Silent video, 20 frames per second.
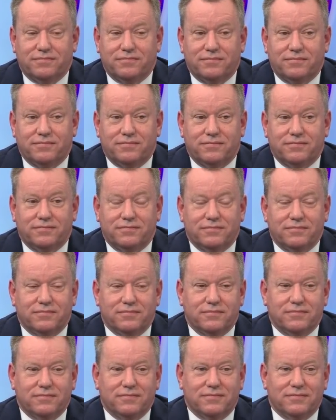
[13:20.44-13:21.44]

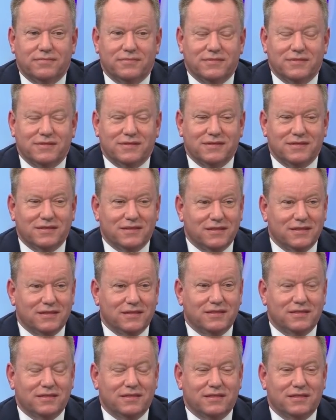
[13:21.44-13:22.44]

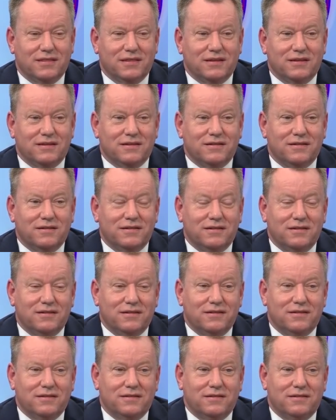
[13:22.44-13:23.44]

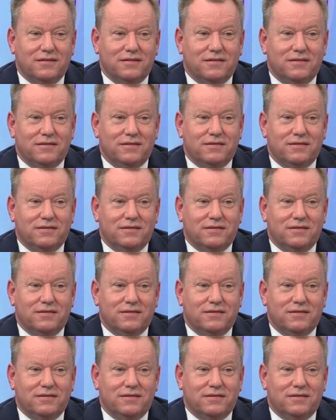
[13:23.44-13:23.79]
The person shown says nothing.